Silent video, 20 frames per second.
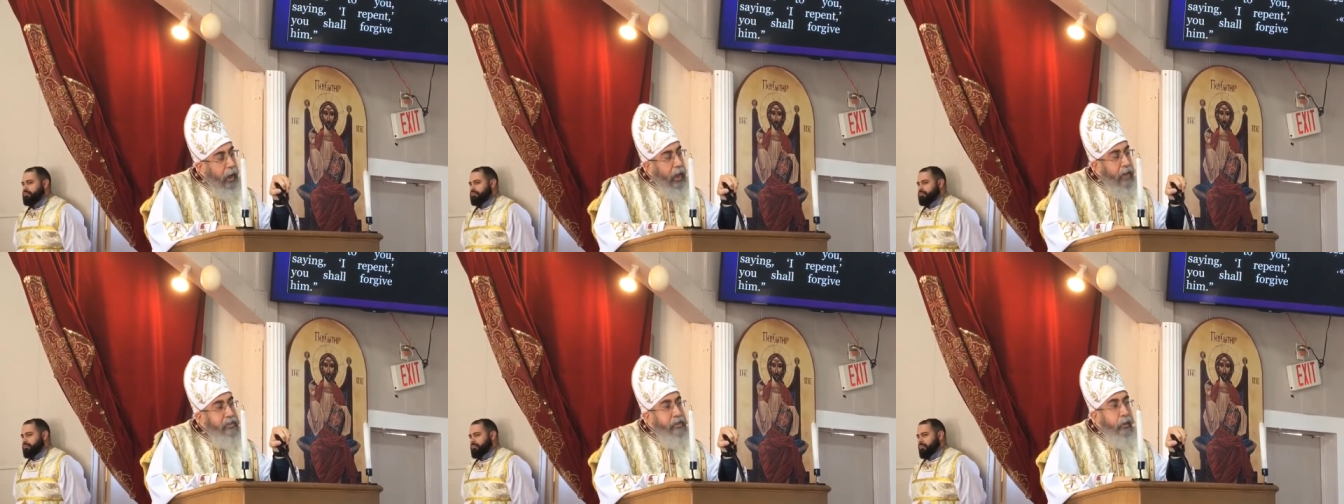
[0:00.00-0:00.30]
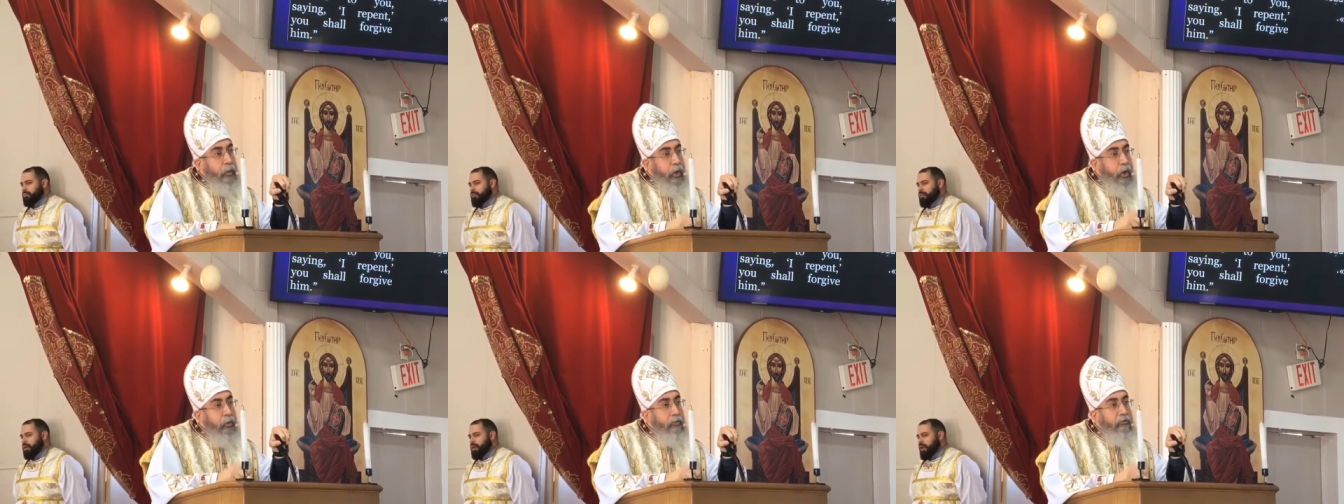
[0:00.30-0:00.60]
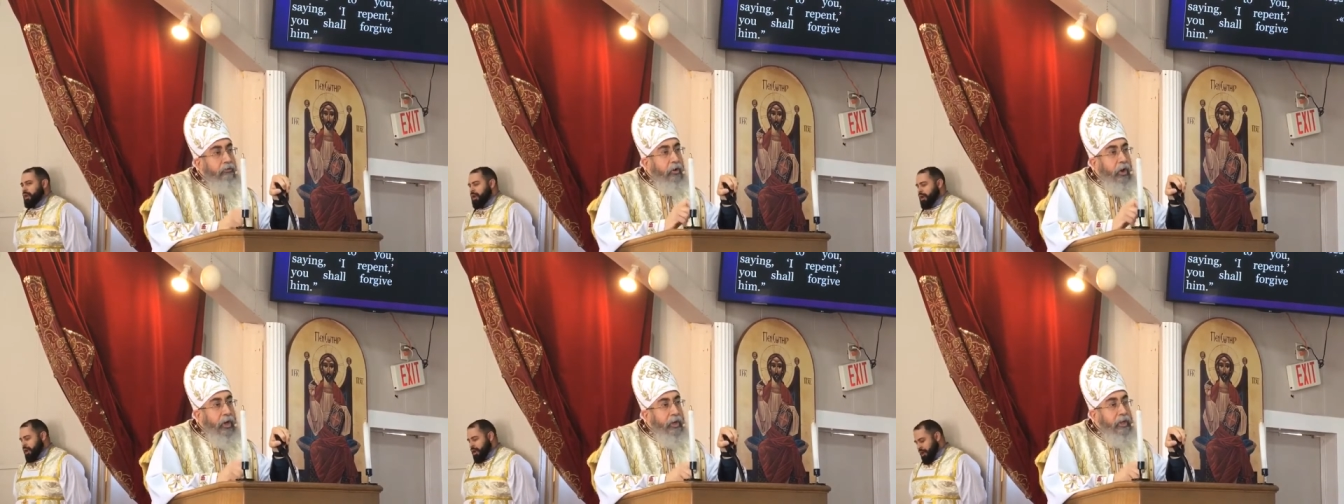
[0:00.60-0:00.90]
And the
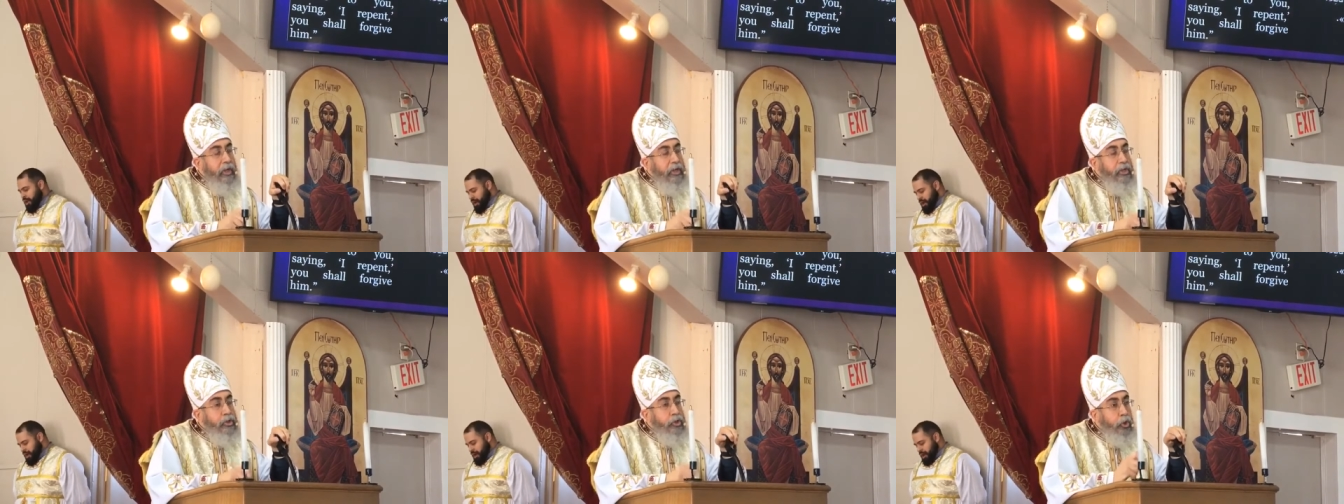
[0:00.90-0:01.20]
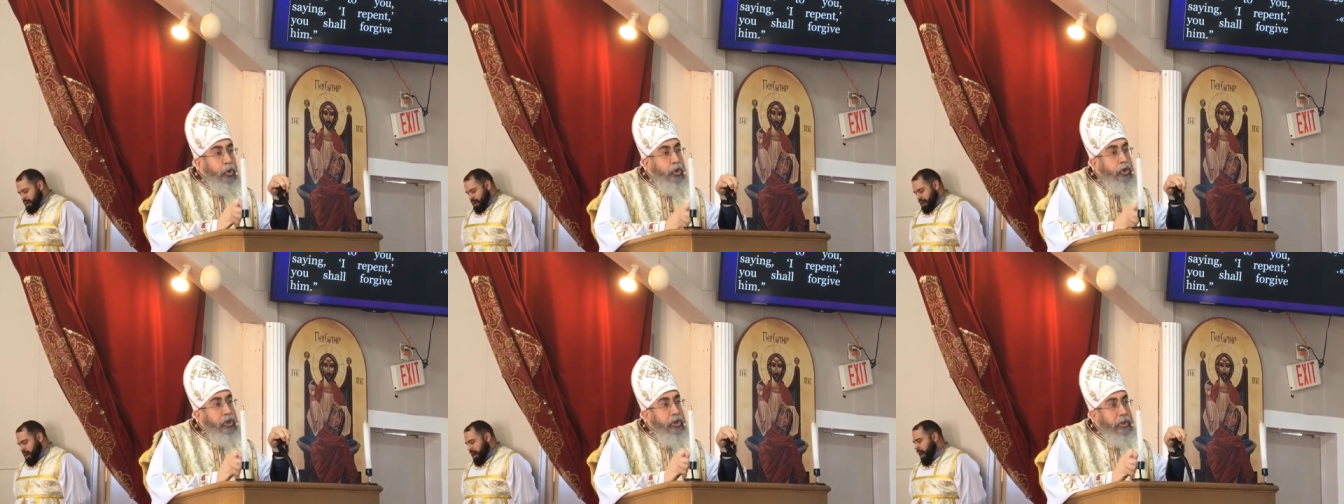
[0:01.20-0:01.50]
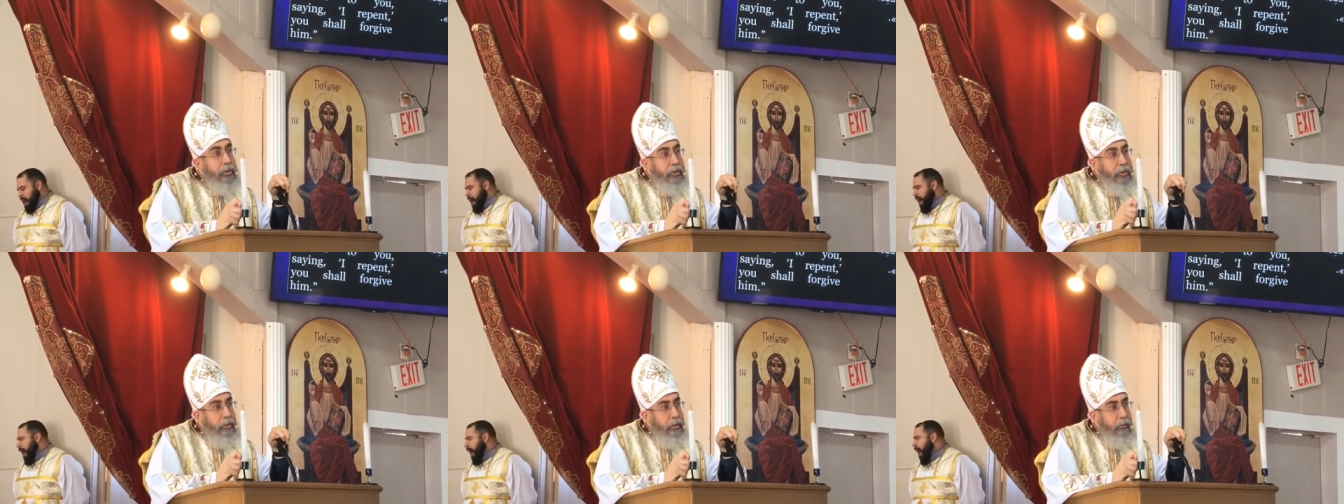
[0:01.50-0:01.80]
will of God is
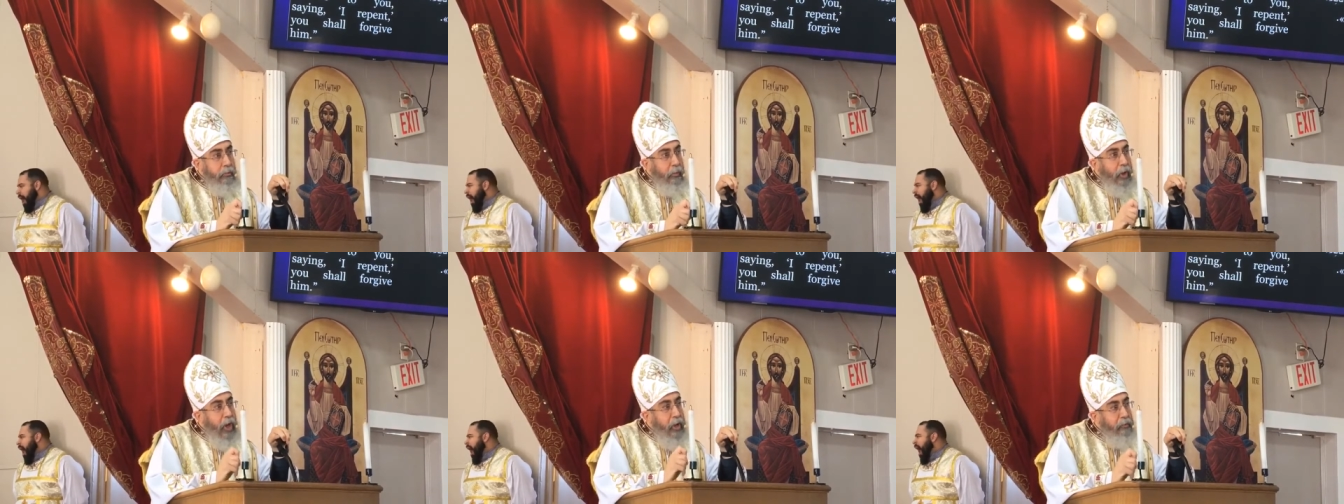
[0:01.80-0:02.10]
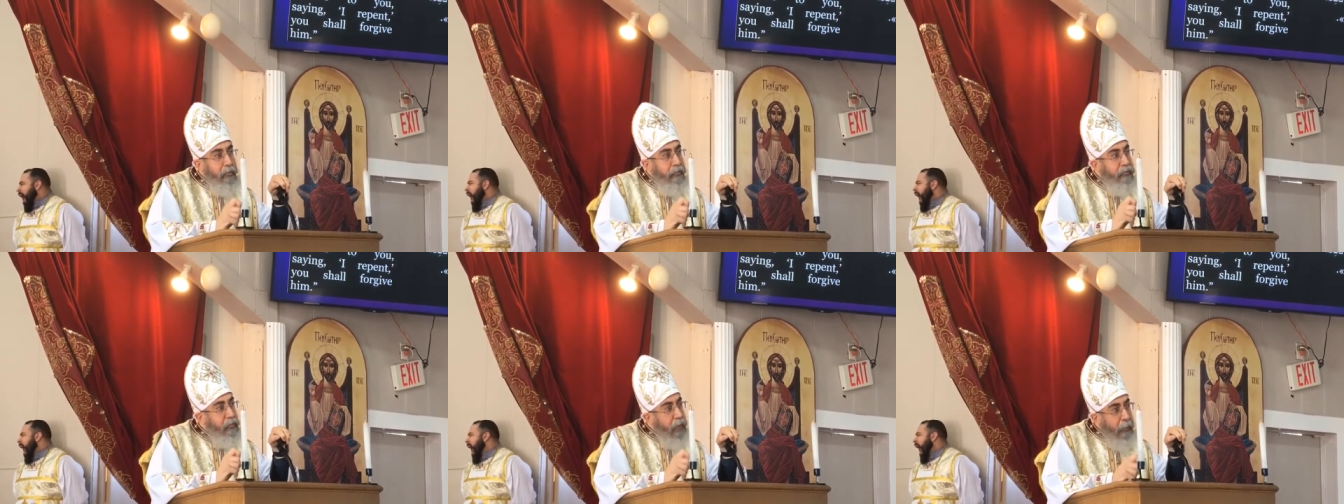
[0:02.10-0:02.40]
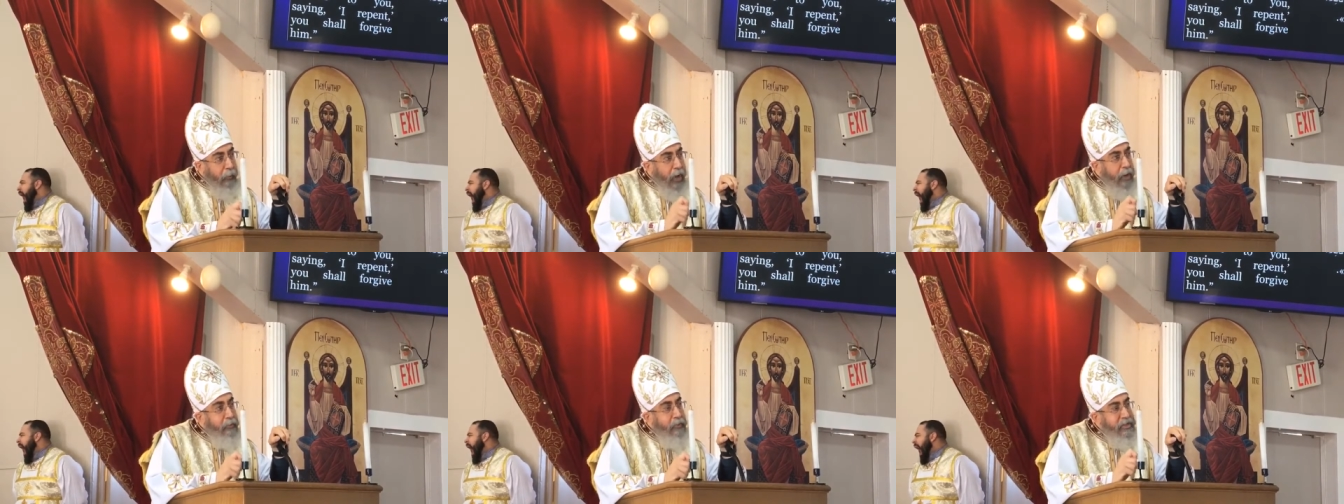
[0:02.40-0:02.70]
good.
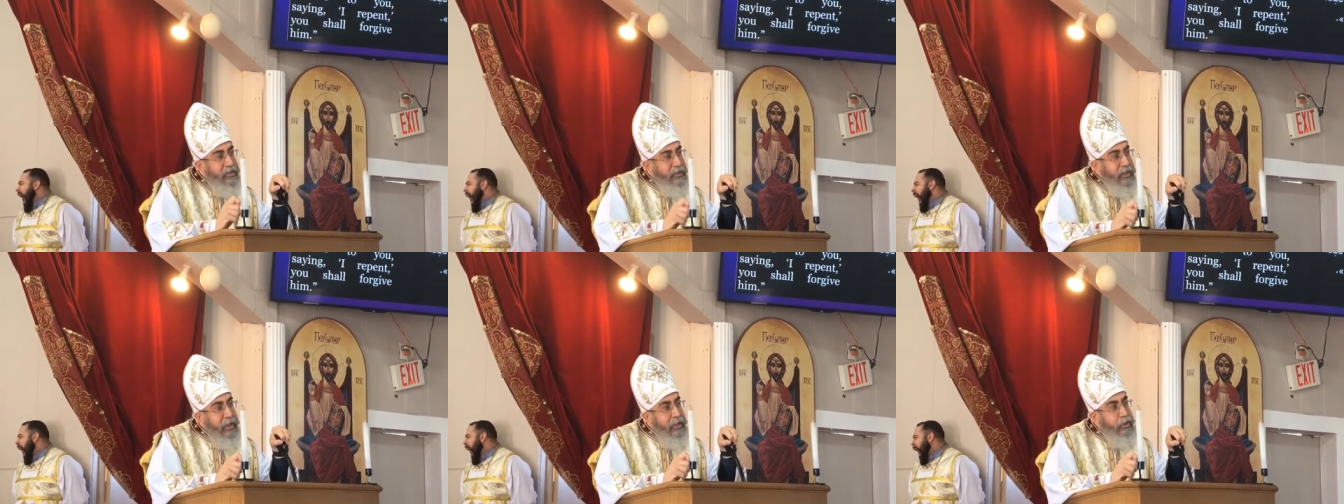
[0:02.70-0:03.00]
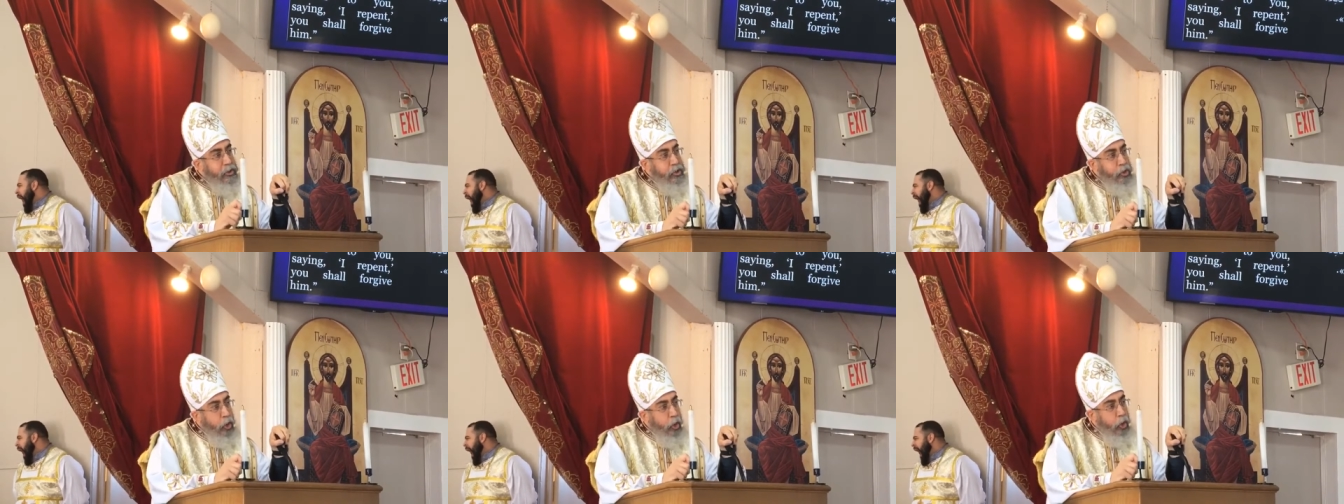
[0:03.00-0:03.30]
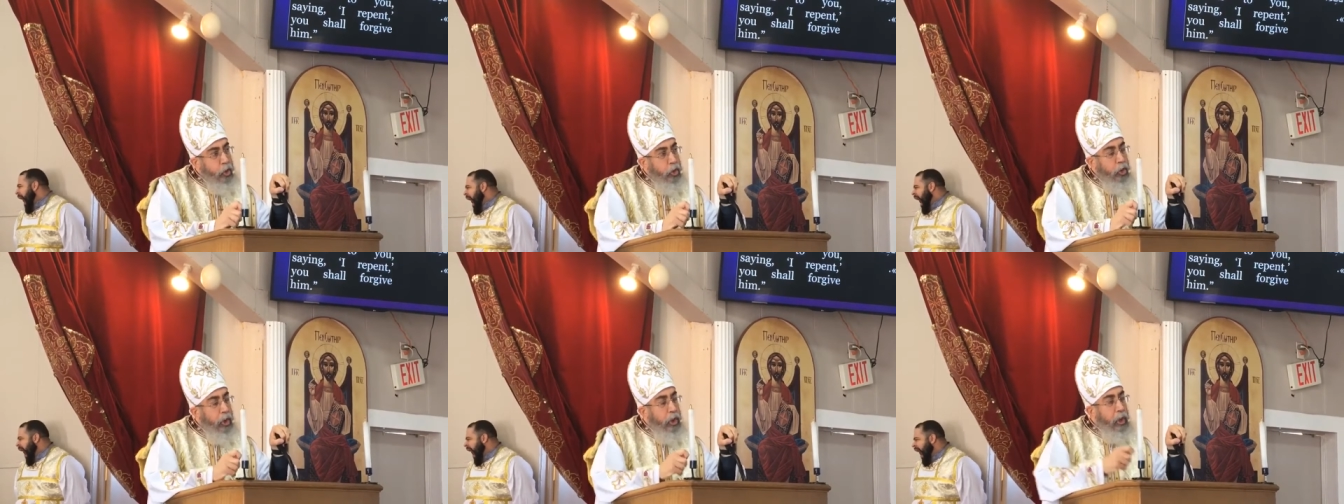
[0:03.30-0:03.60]
The Bible says
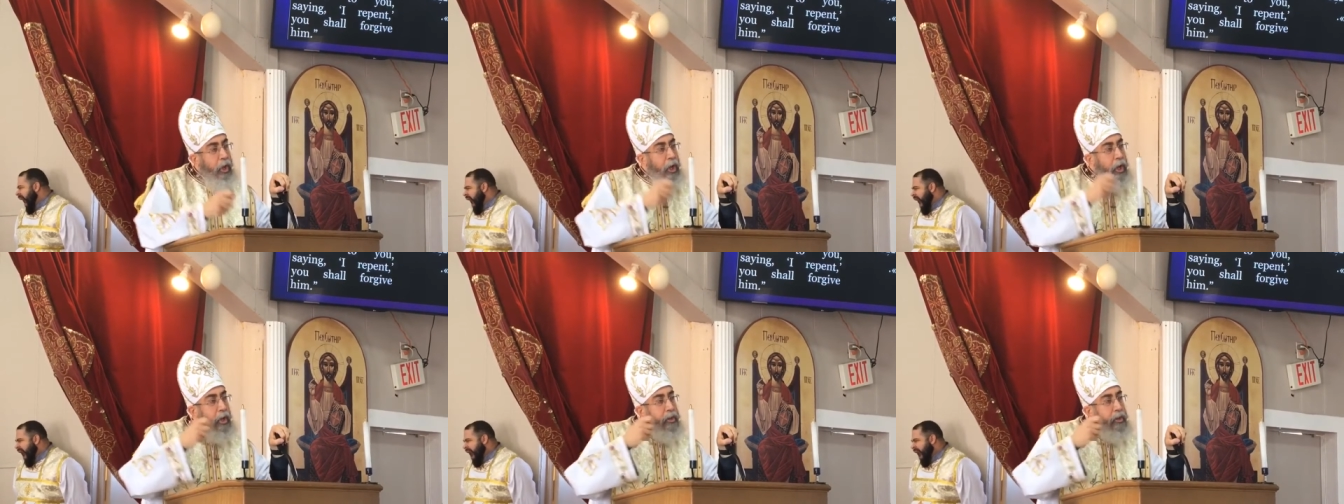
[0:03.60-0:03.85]
so.